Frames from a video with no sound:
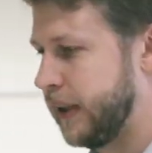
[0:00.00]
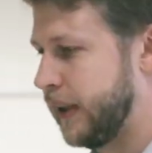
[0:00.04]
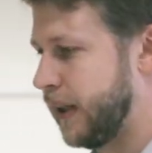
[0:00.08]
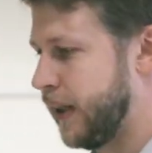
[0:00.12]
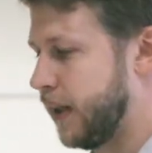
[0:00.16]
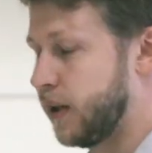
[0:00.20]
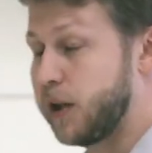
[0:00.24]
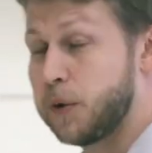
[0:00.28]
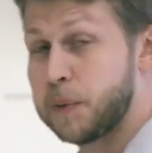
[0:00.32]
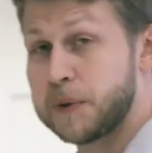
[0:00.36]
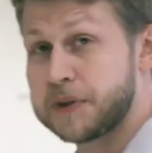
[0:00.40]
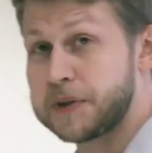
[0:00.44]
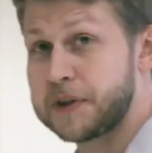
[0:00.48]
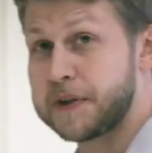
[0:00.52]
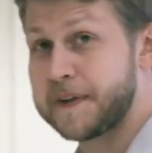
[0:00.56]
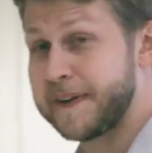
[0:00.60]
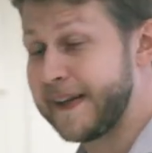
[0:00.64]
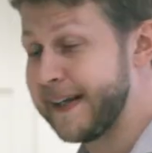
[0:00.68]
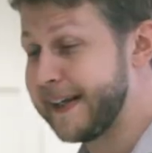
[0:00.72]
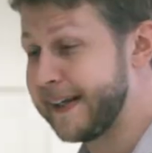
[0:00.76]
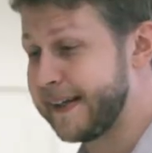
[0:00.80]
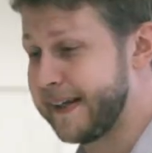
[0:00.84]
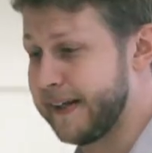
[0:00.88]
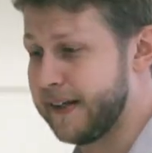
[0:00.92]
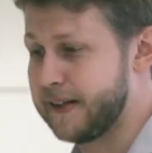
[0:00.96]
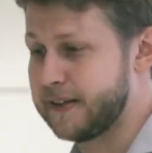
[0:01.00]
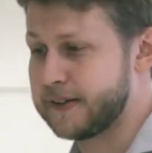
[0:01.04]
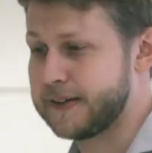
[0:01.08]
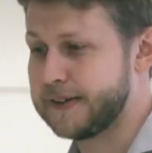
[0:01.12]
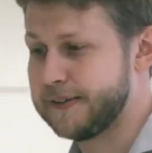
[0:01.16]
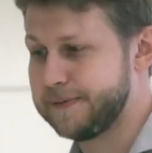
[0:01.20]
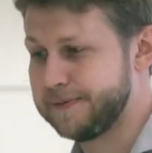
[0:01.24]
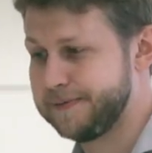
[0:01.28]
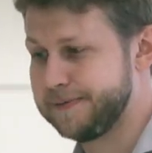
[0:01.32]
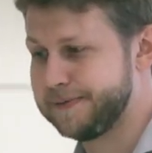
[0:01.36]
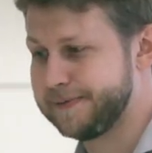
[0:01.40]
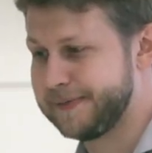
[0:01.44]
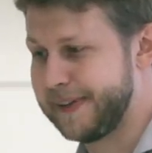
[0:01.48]
I know what you're thinking.
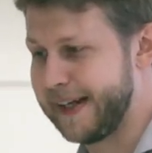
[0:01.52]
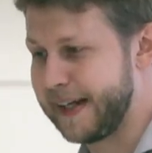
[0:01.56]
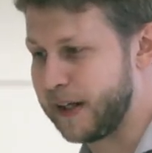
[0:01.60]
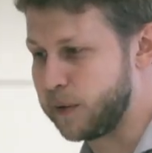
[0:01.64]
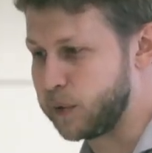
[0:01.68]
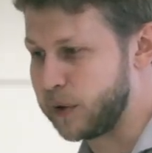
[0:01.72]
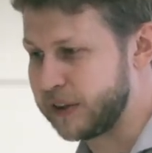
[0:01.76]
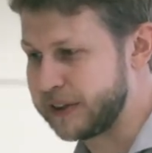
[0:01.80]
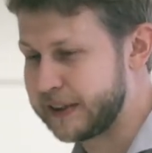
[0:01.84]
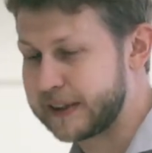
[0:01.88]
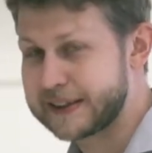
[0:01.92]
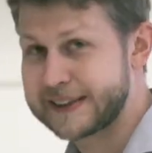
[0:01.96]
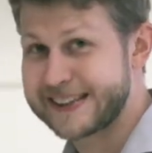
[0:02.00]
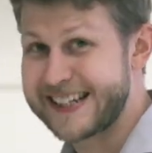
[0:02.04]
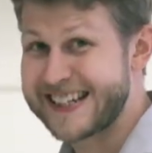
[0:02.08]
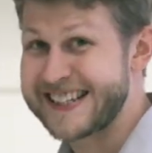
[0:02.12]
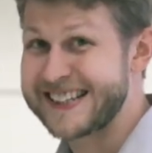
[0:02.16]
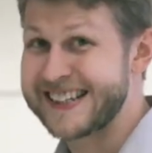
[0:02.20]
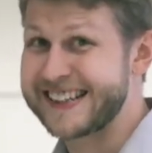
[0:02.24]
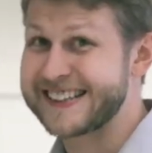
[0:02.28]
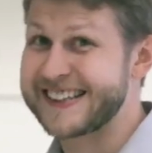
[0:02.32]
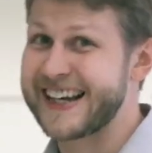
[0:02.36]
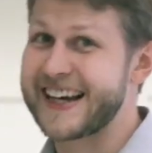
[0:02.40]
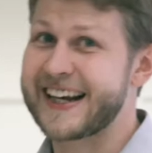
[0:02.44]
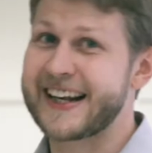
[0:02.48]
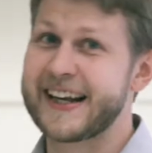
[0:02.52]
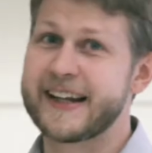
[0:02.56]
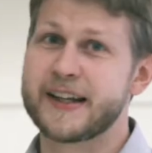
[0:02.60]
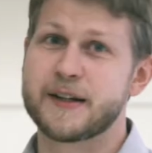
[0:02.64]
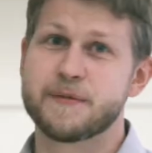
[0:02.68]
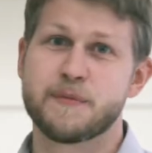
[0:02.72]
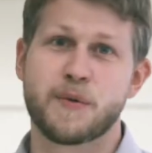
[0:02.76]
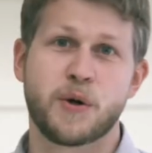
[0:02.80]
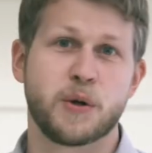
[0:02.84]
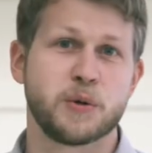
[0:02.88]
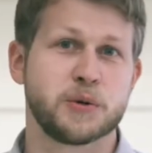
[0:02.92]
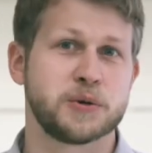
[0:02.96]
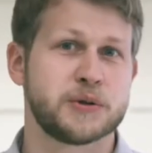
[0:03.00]
Linguistics isn't exactly the
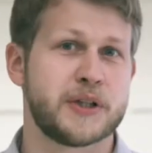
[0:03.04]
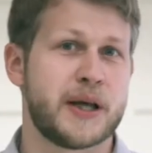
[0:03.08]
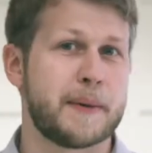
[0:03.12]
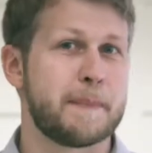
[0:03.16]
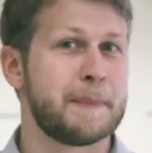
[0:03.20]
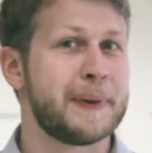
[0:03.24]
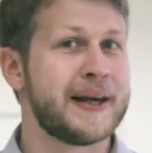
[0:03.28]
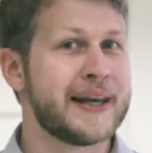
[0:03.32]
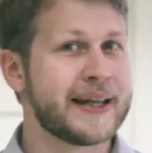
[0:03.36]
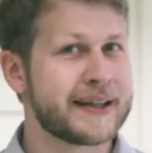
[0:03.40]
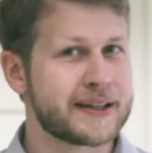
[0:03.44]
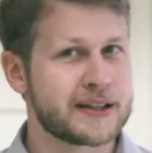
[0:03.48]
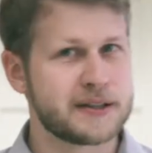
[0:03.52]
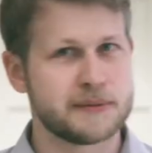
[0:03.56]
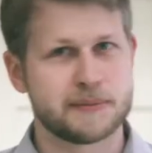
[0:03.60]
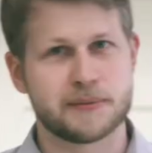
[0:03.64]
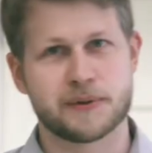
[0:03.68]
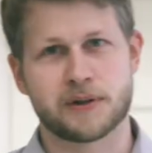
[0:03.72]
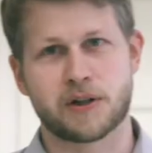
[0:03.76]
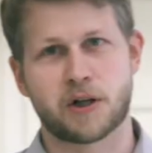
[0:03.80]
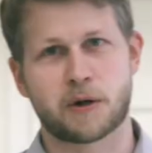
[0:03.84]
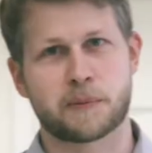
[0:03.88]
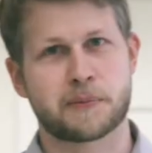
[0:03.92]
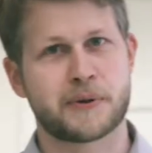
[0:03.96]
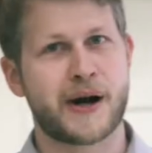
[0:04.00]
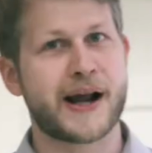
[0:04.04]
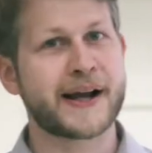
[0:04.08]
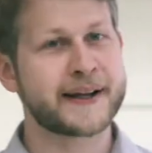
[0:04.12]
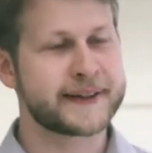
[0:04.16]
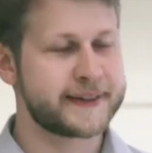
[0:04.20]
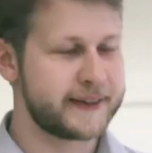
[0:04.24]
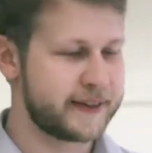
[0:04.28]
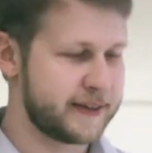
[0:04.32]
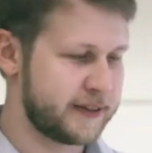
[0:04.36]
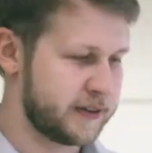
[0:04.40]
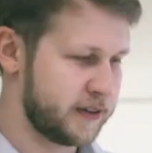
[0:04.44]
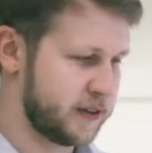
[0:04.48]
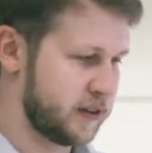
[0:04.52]
most applicable or
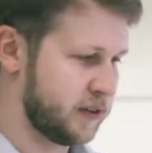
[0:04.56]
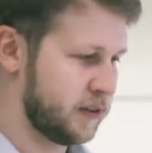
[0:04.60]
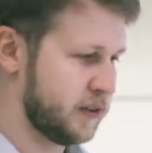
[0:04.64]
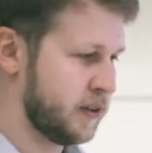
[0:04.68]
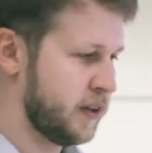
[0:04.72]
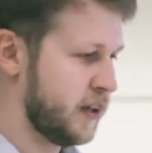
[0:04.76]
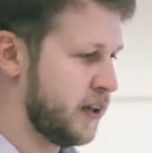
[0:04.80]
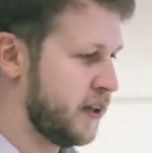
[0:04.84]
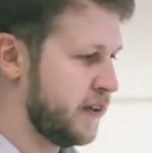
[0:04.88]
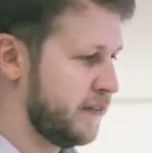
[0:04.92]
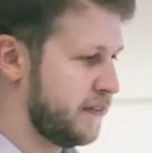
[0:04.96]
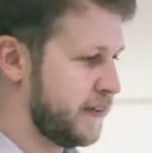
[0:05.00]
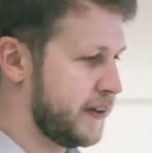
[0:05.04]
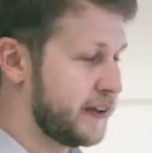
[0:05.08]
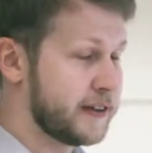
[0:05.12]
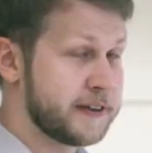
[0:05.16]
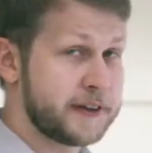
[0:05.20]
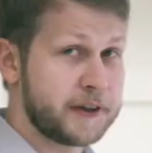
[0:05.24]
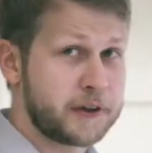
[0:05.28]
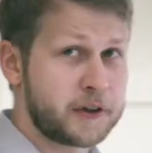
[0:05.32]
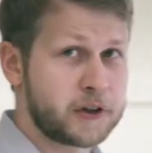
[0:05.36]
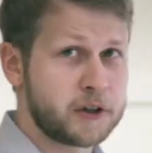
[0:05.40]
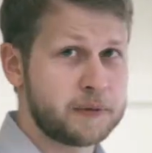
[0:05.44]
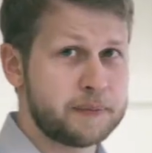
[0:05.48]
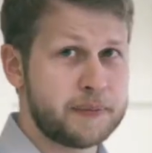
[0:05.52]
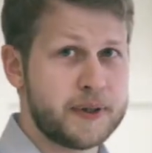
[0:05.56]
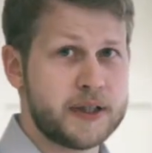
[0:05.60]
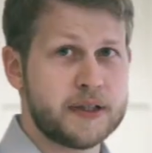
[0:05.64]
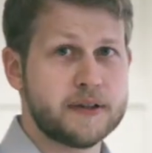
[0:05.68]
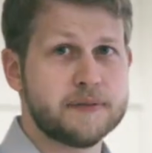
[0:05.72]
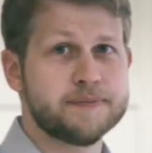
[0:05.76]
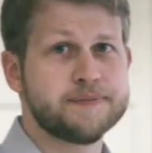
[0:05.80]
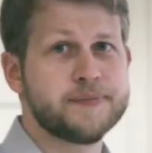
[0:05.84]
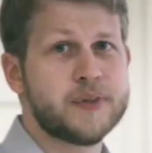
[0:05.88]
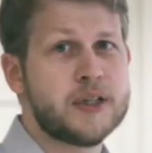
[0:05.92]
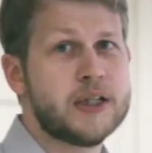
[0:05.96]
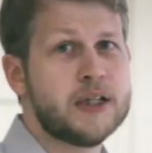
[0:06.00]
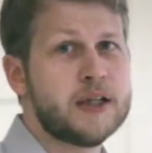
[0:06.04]
practical field you could be in.
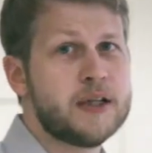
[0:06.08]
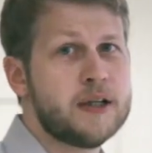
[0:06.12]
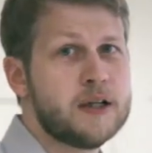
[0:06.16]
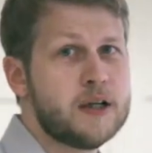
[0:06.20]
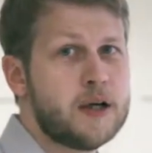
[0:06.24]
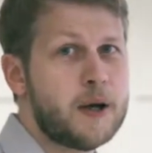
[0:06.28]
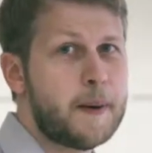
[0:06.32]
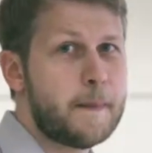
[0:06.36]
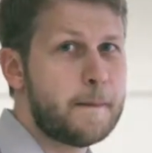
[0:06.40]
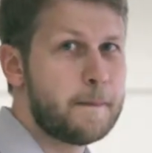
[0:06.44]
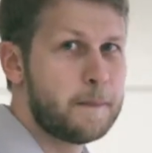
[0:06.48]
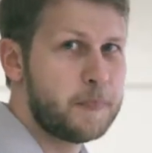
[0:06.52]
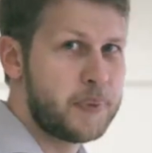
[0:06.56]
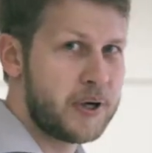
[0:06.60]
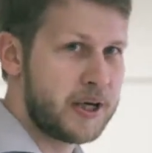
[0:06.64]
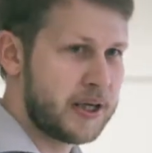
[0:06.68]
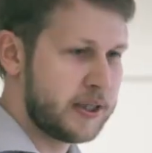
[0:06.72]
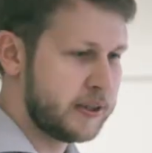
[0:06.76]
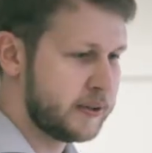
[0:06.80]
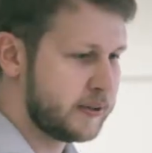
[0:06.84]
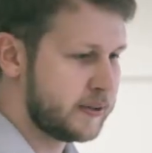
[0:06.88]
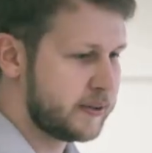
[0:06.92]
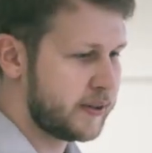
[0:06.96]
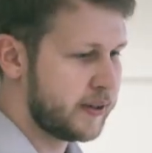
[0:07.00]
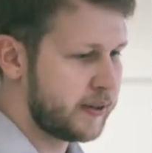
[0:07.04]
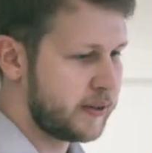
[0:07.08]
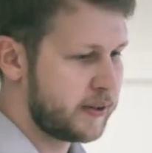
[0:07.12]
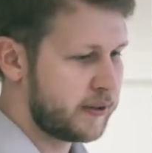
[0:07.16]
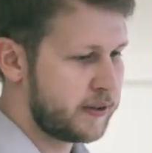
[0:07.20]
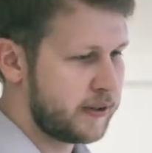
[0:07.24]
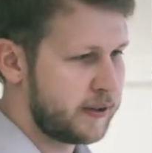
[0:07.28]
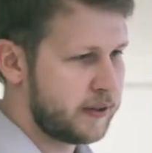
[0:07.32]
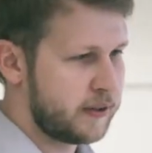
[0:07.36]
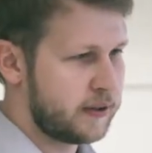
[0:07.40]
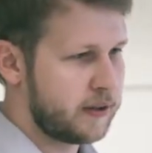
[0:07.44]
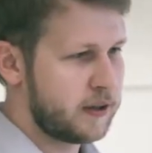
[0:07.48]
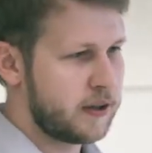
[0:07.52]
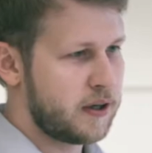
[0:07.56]
But
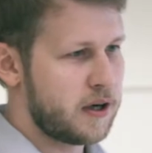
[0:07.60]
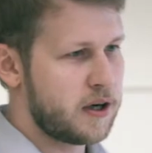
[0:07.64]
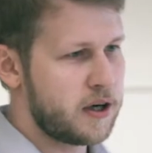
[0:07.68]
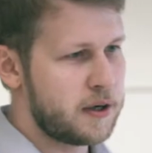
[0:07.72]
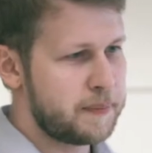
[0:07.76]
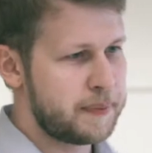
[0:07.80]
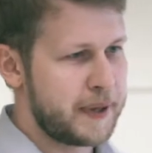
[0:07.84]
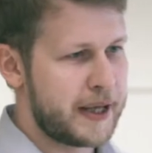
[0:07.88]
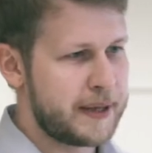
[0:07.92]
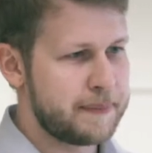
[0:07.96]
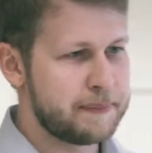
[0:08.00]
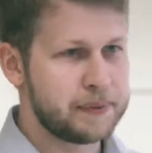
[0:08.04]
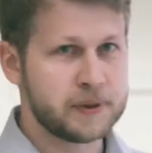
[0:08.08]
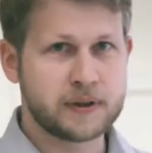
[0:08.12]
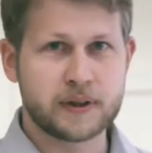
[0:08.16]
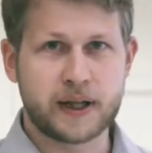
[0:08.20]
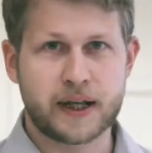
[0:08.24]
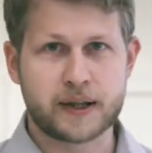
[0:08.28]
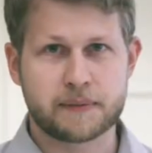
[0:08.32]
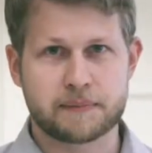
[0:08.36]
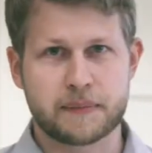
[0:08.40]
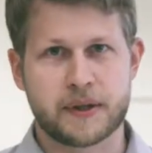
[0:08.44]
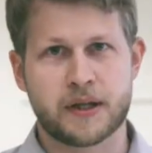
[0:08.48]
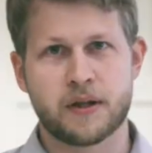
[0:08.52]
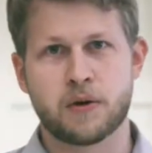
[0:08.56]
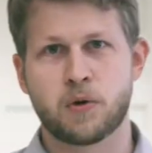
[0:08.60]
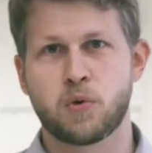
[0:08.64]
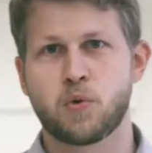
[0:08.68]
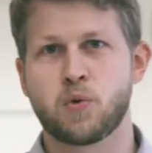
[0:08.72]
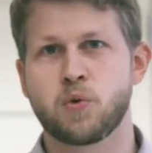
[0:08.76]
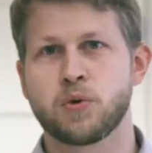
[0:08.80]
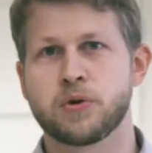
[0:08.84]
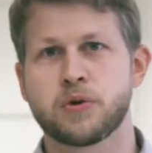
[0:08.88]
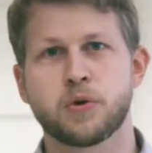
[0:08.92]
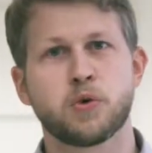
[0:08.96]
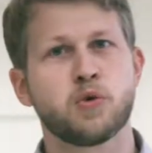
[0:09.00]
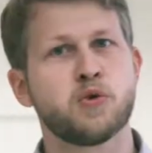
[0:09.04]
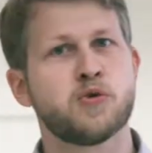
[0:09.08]
there are people like me
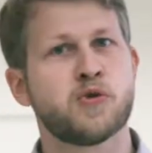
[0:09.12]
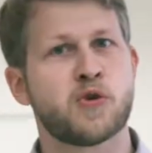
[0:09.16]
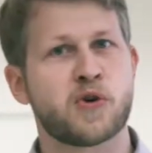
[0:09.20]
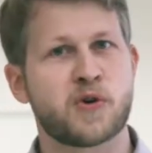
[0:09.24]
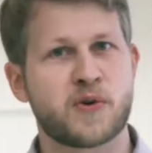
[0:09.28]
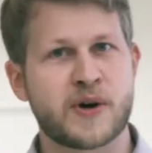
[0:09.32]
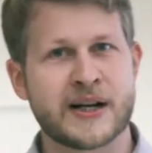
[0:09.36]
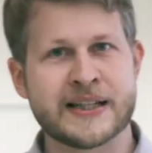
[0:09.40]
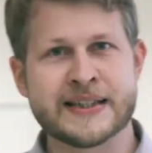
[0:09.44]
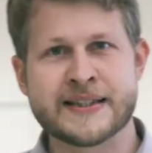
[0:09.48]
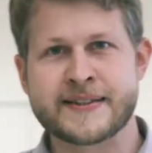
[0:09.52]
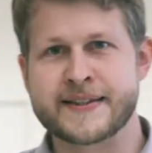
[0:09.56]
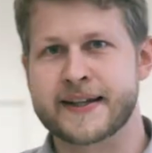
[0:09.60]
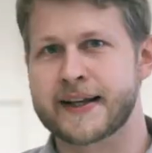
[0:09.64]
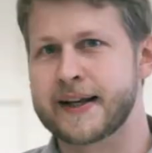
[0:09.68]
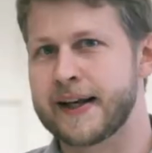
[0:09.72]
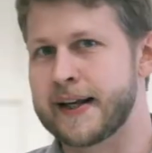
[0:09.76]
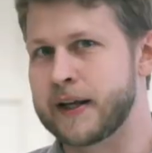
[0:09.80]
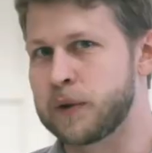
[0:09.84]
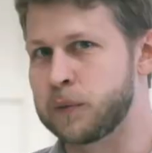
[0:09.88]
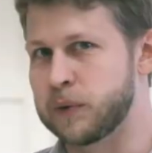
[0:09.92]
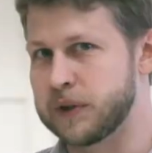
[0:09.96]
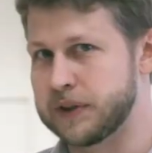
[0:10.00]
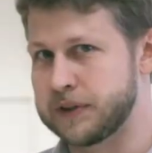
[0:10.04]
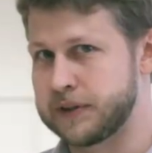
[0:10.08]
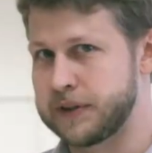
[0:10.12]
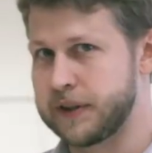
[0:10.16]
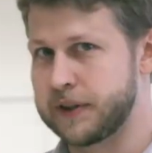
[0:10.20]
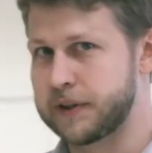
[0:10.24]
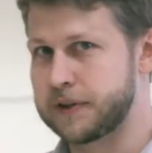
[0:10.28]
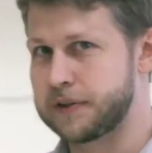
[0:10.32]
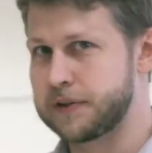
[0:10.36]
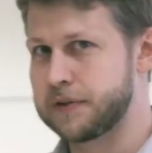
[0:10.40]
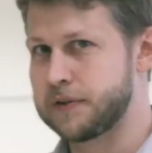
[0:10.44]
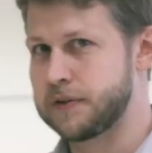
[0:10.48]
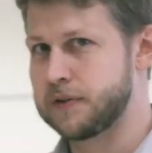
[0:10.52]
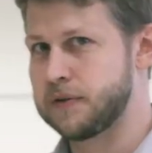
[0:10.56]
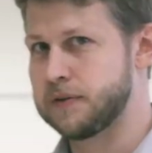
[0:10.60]
who do forensic
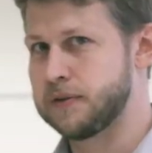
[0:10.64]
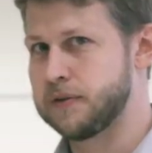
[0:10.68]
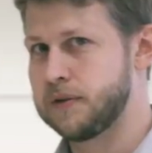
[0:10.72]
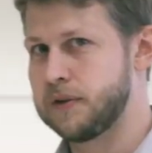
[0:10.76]
linguistics.